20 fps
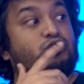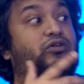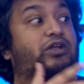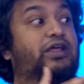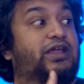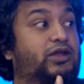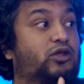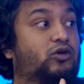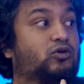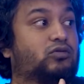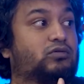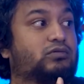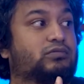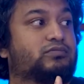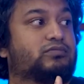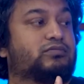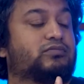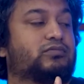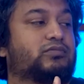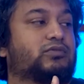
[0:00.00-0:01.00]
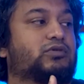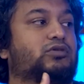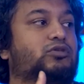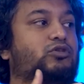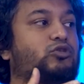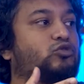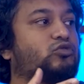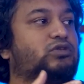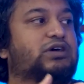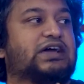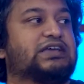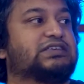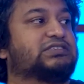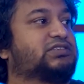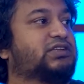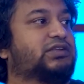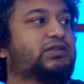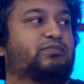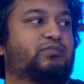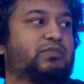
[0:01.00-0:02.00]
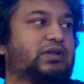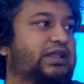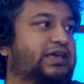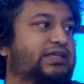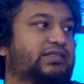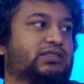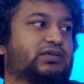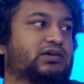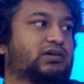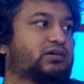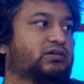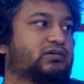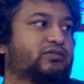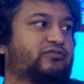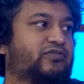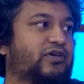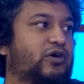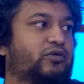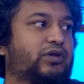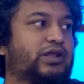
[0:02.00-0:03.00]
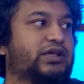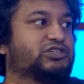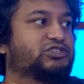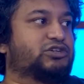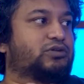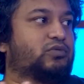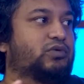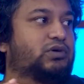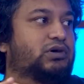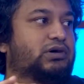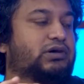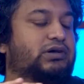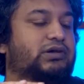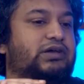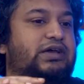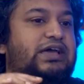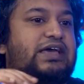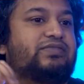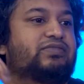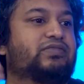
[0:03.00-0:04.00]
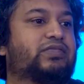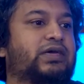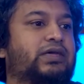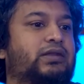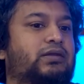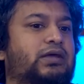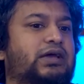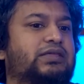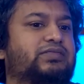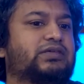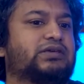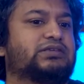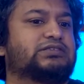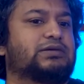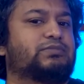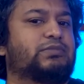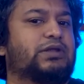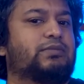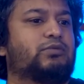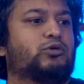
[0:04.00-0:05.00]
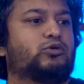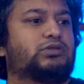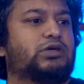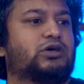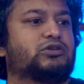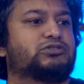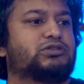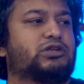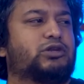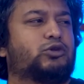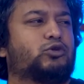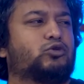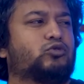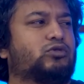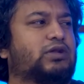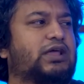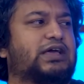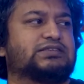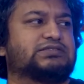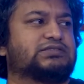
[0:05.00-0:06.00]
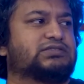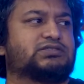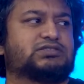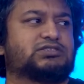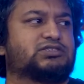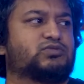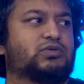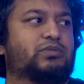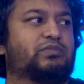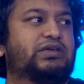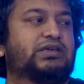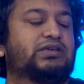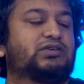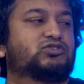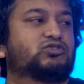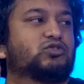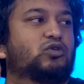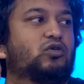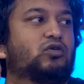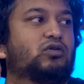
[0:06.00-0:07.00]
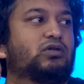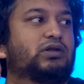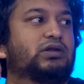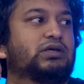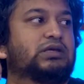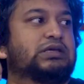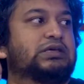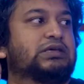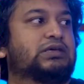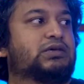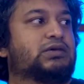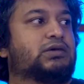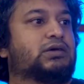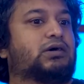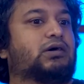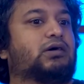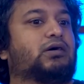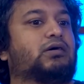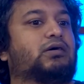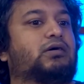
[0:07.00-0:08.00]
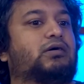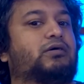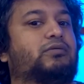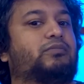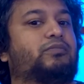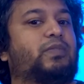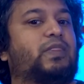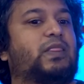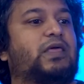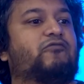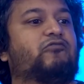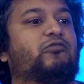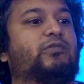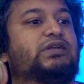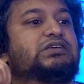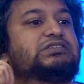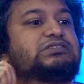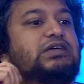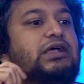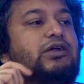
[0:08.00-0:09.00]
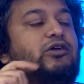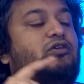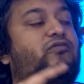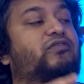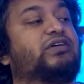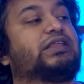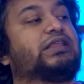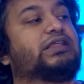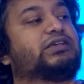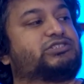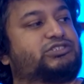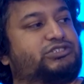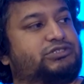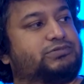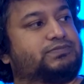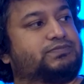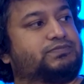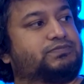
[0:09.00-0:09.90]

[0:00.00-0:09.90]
radio, you guys laid the foundation work, and then I think sometime 2002 licenses were being sold. Everybody started off English,